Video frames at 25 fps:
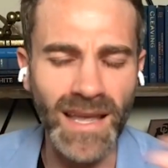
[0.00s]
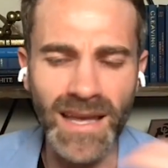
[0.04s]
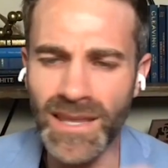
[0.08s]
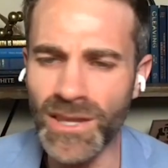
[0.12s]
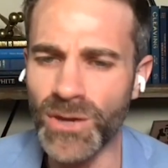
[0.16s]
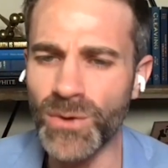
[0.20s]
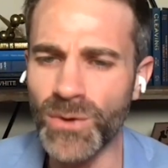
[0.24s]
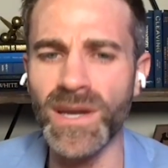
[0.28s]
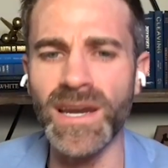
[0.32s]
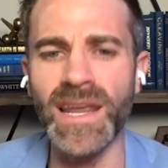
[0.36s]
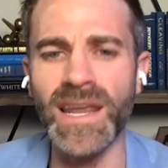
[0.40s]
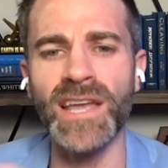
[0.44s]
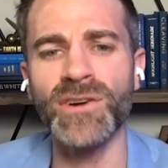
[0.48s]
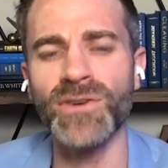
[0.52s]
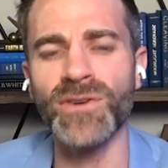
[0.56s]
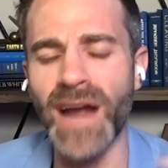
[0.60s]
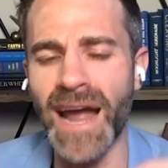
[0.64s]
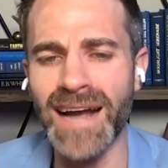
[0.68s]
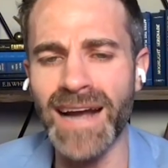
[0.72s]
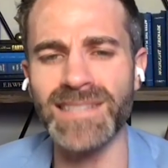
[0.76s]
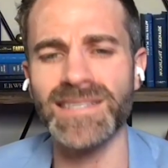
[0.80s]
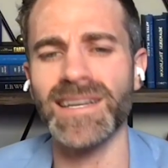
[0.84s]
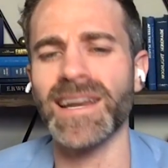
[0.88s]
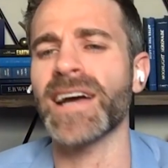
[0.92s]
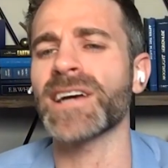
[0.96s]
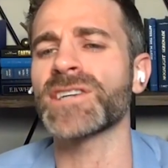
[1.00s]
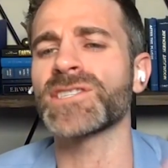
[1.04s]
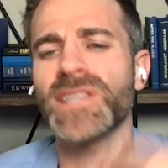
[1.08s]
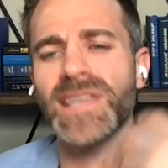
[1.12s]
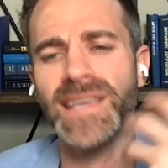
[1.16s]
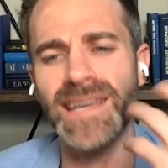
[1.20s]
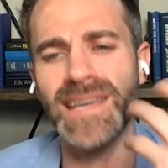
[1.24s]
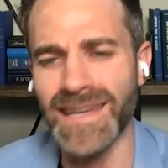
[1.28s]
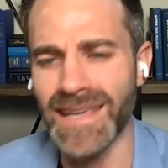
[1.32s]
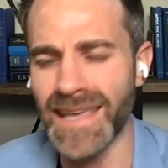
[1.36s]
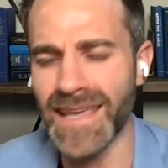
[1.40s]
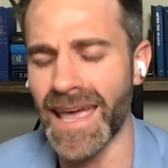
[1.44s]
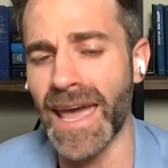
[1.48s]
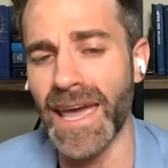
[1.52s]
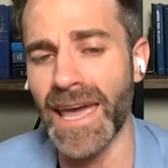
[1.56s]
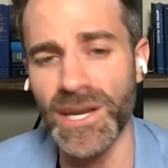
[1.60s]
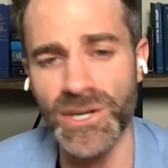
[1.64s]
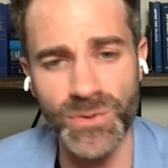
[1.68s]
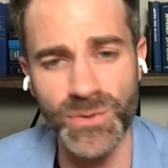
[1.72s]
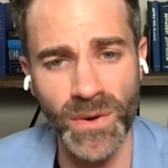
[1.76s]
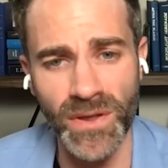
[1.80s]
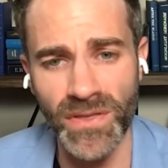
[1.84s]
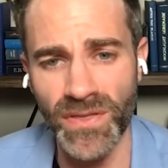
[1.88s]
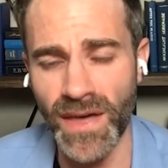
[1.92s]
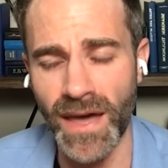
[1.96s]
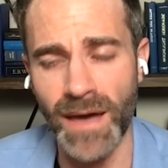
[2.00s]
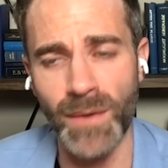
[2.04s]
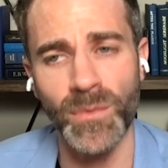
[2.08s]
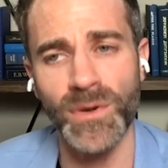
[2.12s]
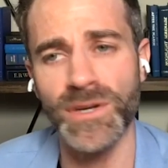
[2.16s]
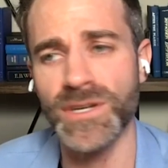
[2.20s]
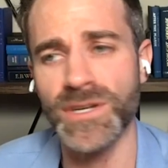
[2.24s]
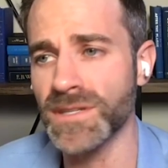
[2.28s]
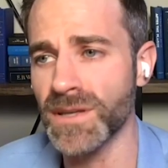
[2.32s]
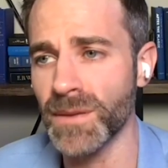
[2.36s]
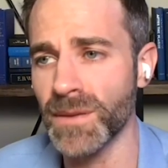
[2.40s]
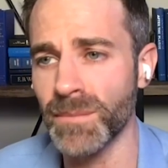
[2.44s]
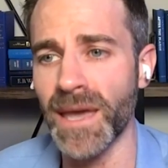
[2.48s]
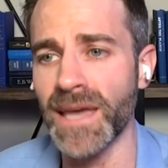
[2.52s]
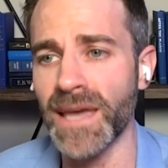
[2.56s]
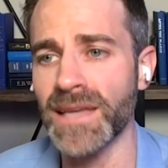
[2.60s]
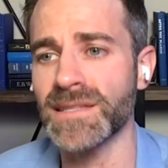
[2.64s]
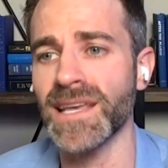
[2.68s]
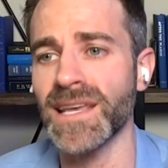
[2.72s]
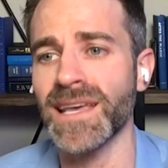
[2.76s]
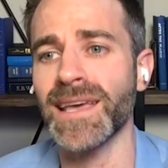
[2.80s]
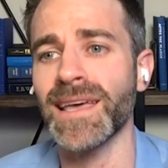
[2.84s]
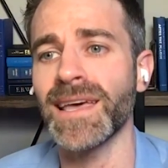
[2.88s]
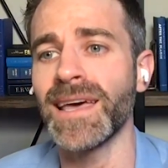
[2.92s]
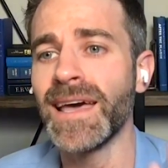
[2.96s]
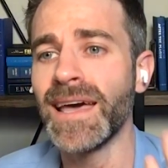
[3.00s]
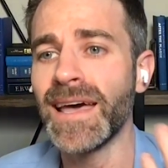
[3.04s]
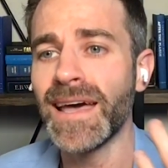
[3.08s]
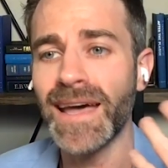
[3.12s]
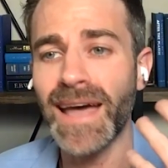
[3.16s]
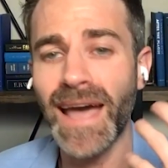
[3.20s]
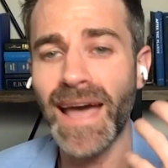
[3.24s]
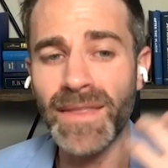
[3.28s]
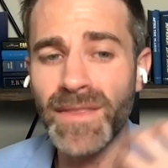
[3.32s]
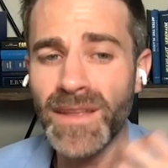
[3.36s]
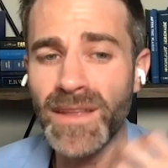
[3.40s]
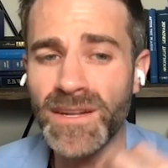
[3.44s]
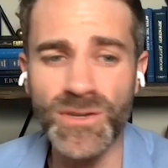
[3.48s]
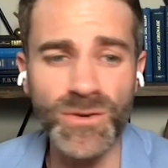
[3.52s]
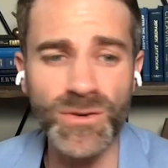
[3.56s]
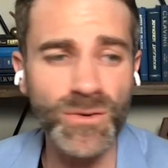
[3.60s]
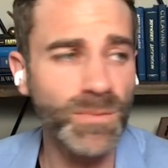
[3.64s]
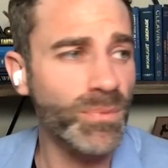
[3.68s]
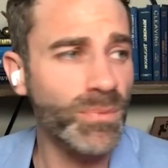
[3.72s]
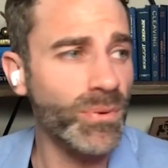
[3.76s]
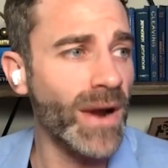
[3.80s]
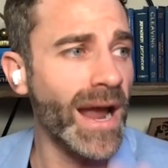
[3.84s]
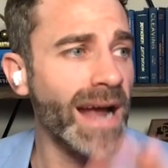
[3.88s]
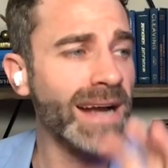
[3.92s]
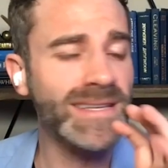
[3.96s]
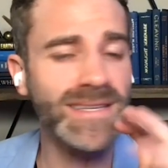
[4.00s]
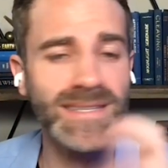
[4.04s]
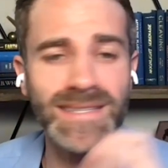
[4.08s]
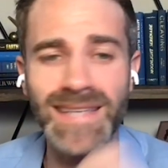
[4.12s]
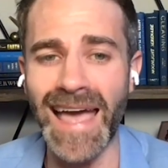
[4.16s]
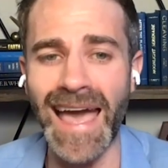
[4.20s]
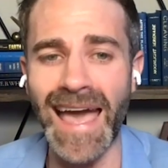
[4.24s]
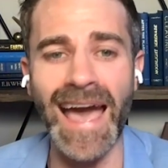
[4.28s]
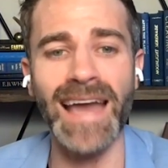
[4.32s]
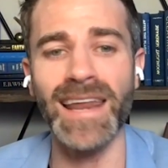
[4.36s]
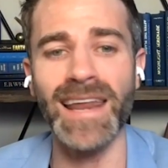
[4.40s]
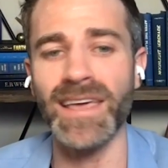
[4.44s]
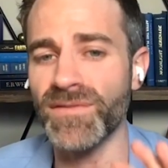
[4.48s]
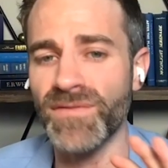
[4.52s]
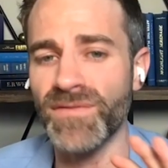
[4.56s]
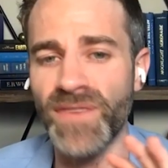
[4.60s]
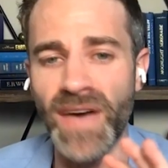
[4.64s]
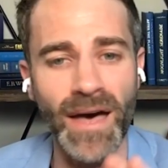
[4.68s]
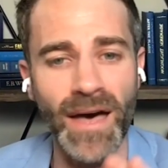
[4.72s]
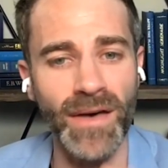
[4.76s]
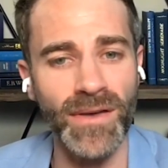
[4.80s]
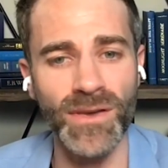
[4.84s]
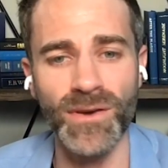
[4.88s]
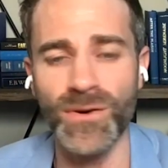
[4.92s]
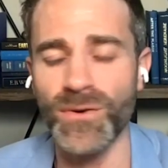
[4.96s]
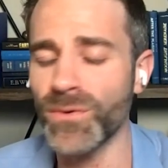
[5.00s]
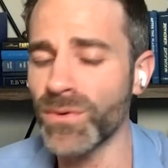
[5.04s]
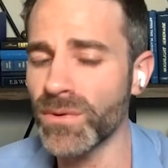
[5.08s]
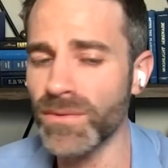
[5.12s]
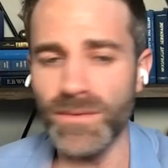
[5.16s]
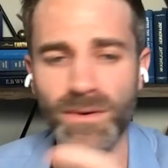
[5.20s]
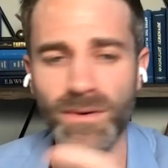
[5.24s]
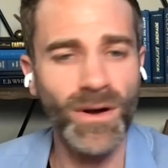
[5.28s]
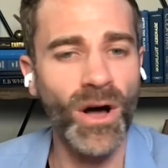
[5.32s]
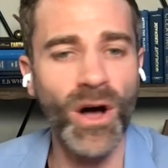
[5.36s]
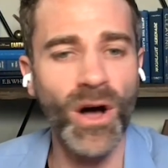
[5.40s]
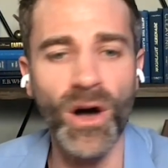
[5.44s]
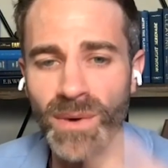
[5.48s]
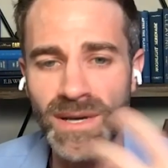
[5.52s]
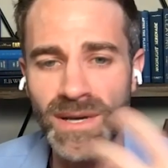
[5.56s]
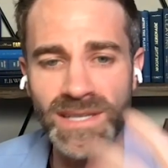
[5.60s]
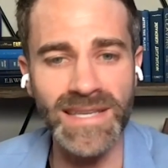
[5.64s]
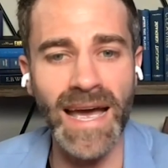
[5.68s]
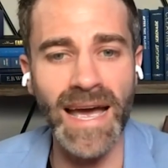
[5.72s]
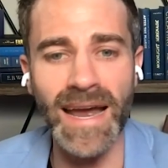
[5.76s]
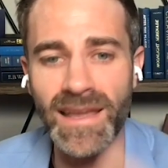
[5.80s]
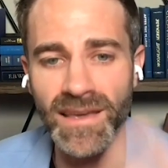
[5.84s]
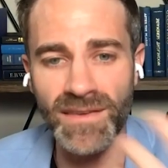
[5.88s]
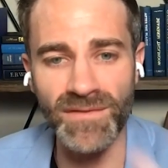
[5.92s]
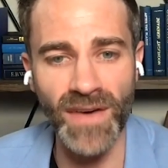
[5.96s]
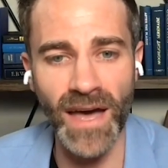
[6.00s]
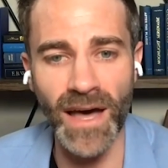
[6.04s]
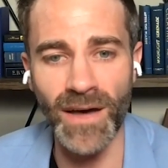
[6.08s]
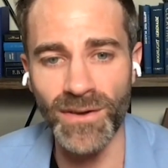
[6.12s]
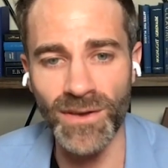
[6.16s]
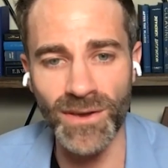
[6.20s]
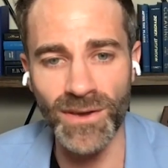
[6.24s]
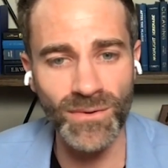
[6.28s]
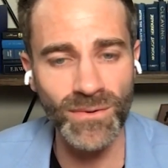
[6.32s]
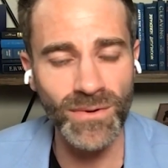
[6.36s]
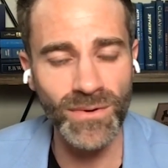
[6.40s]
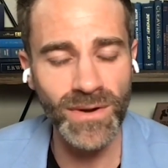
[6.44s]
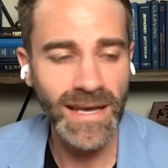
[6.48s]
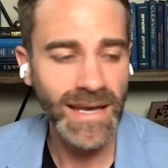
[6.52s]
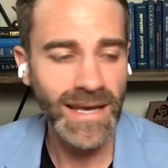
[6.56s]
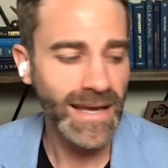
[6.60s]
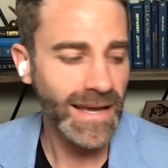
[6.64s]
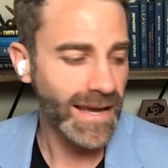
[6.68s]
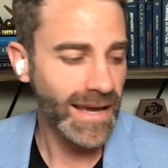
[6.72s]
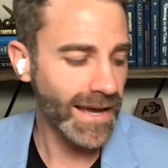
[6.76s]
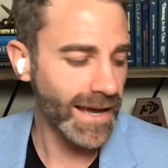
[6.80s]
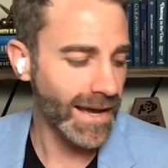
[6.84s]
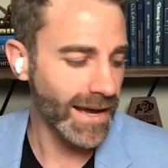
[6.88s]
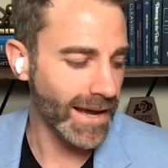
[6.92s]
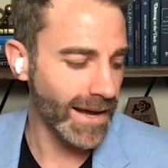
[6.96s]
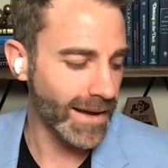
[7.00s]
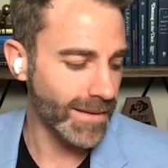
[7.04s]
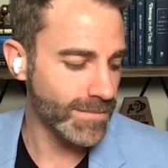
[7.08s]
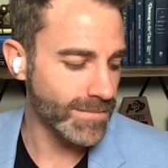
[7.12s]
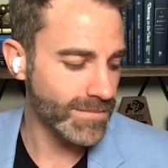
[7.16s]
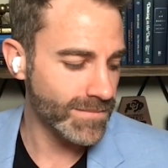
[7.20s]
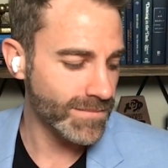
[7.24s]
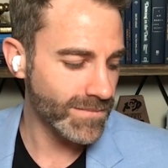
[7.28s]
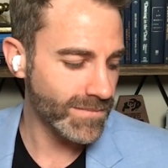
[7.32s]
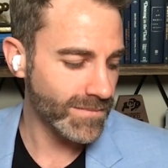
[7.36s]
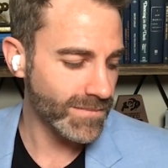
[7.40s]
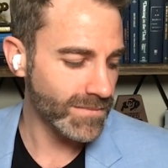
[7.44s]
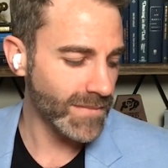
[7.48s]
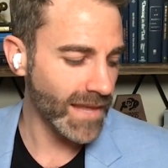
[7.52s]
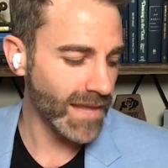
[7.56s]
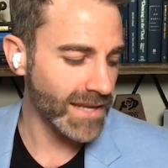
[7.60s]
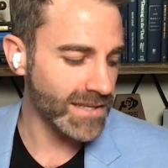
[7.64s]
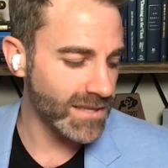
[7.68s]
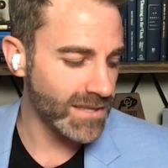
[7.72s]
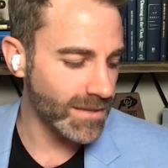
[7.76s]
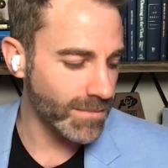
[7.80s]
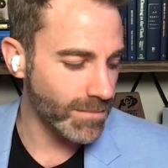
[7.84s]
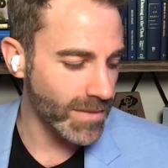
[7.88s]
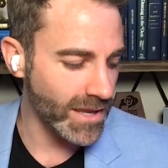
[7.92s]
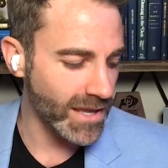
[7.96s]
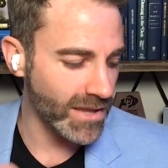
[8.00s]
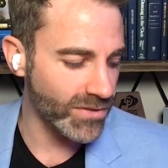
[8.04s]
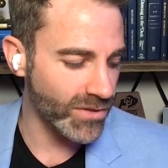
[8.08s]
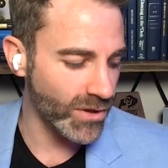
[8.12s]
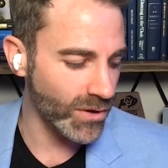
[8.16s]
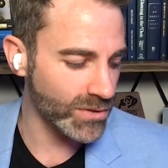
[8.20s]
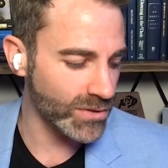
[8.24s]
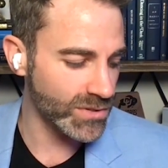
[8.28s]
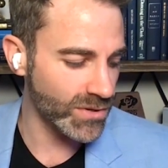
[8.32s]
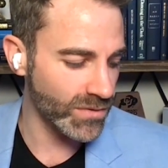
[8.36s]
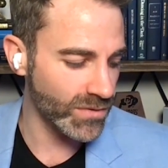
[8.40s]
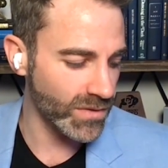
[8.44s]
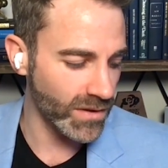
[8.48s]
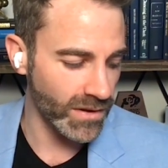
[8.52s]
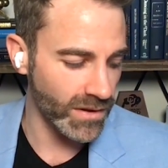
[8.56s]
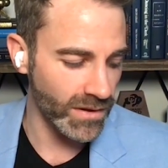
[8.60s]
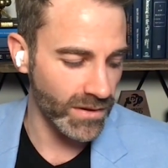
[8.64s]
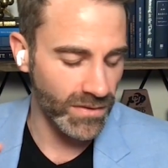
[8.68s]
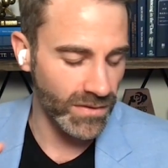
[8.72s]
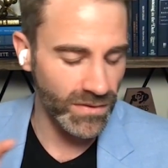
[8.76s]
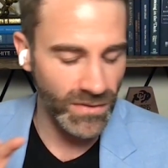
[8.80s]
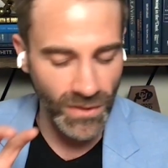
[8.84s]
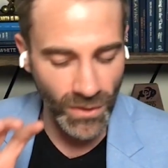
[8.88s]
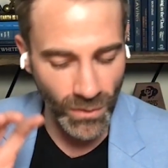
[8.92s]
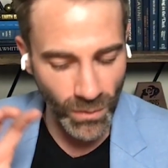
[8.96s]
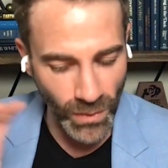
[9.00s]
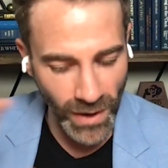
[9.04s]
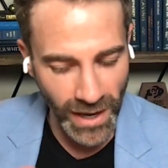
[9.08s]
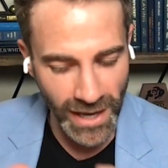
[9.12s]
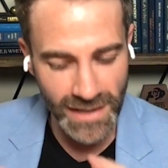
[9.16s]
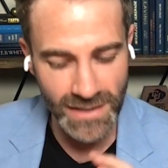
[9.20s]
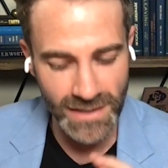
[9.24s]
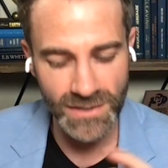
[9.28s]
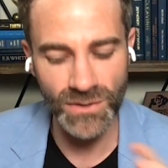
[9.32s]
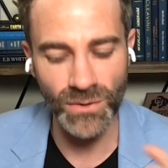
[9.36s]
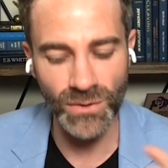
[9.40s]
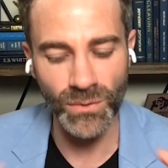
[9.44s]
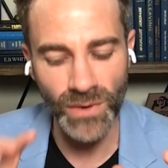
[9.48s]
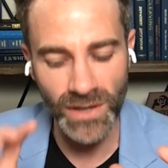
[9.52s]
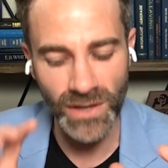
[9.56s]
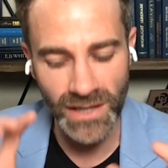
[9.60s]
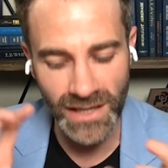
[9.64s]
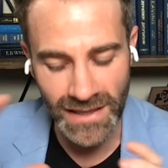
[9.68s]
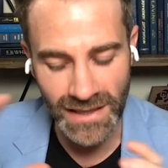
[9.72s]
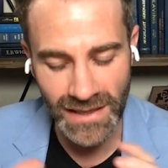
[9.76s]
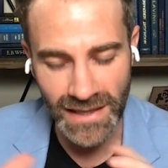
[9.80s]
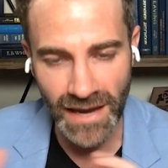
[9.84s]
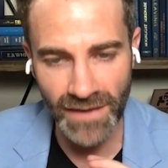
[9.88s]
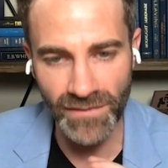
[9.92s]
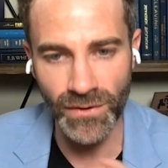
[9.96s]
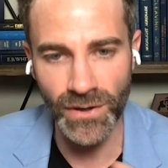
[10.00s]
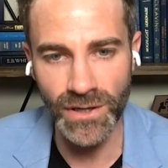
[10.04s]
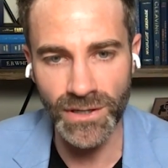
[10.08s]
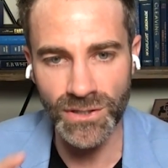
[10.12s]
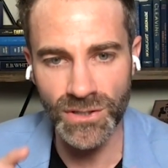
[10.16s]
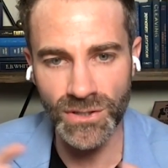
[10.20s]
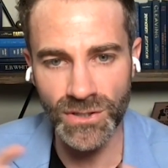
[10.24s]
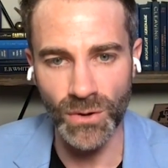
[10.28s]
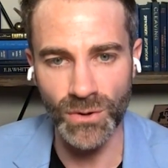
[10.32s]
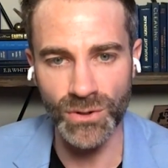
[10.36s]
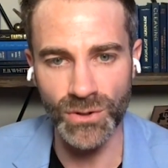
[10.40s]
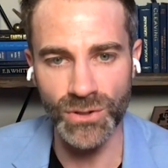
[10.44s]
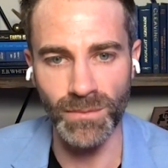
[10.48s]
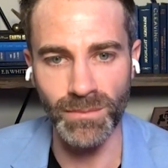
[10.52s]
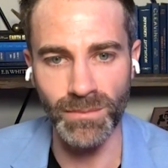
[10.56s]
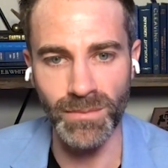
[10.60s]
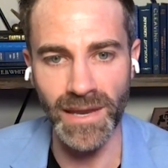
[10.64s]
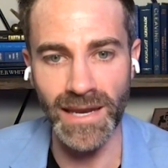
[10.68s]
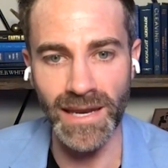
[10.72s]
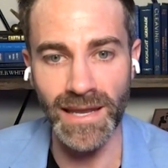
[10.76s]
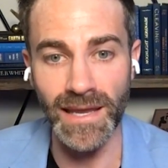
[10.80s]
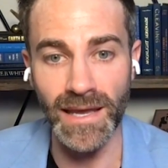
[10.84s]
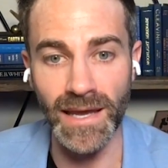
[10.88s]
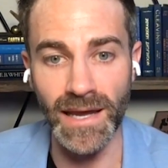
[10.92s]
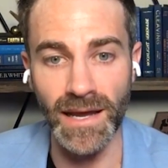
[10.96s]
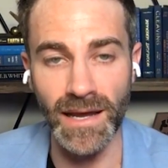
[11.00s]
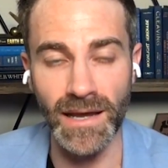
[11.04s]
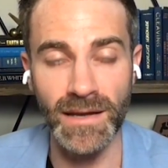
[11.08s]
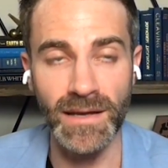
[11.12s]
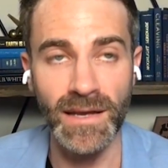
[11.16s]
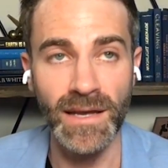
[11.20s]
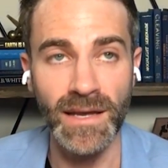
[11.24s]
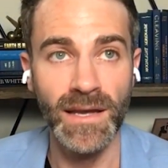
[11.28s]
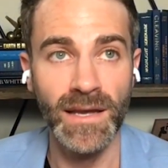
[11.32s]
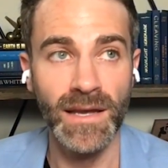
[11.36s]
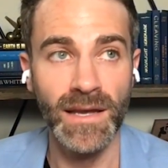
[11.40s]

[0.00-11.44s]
you can interact and actually engage with them, which is amazing. And then to practice adding value, always adding value. And to me, those are the ways to really leverage social media,